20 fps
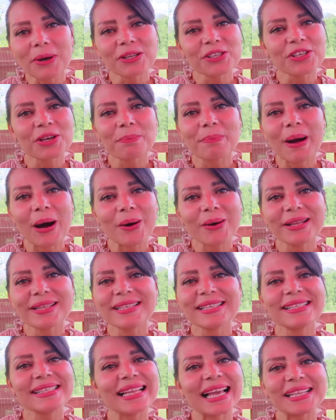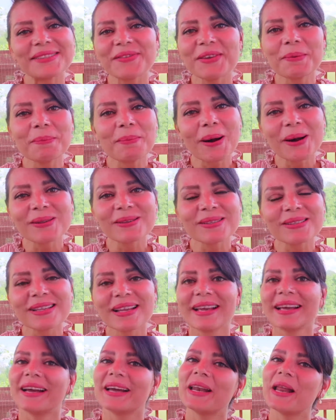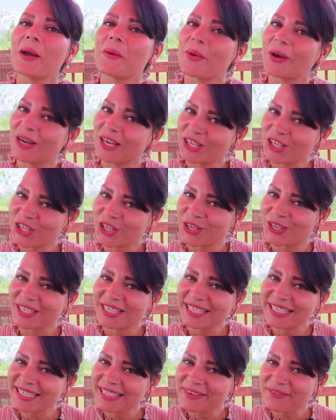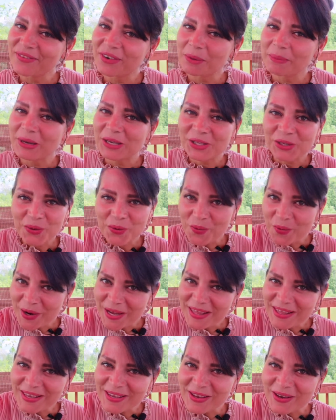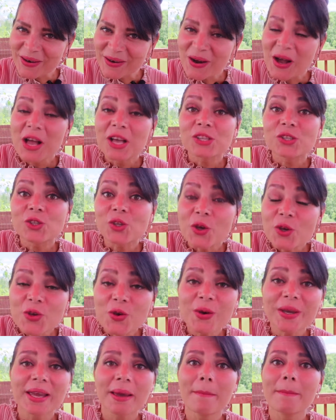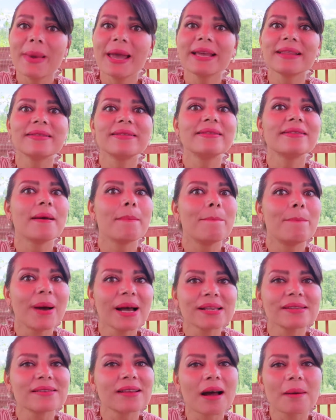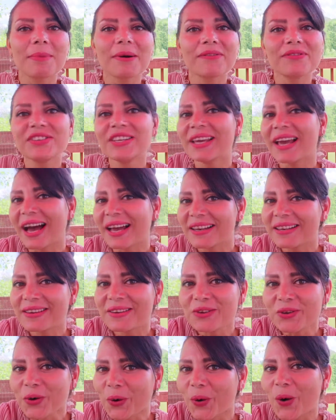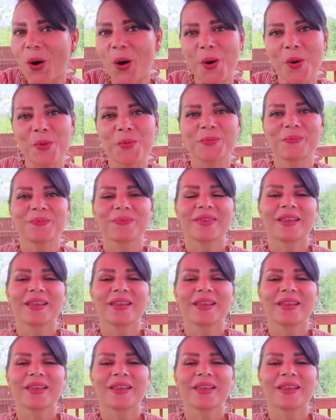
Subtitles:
much about it these last few months, and I want to share this information with you so you can make the best cup of tea at your home.